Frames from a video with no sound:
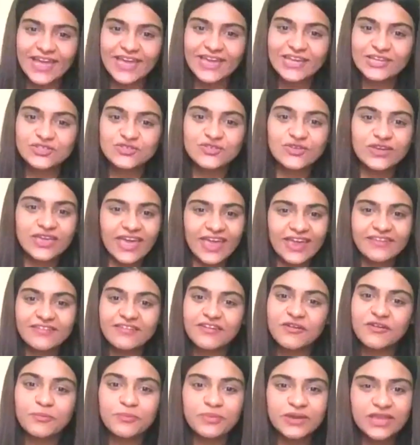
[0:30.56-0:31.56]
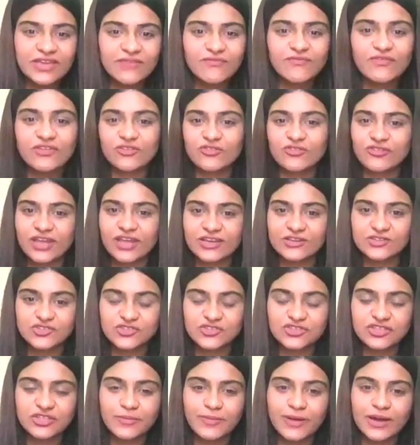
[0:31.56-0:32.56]
like to get a brief
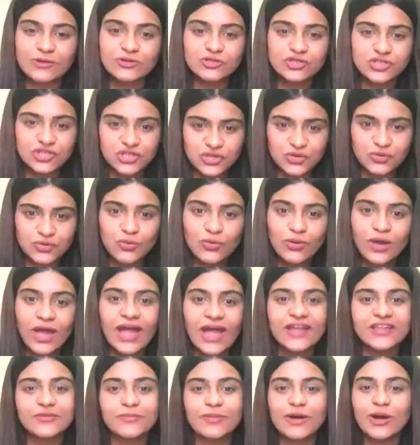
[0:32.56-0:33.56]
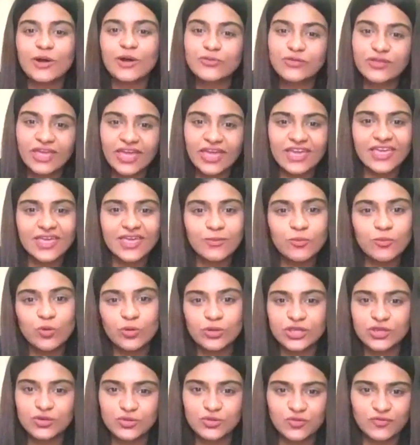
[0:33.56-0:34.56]
introduction about you and about KK
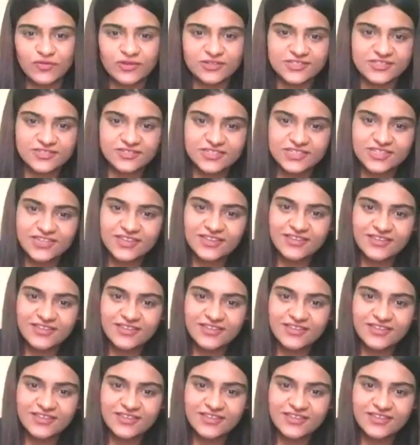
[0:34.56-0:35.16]
Modi University.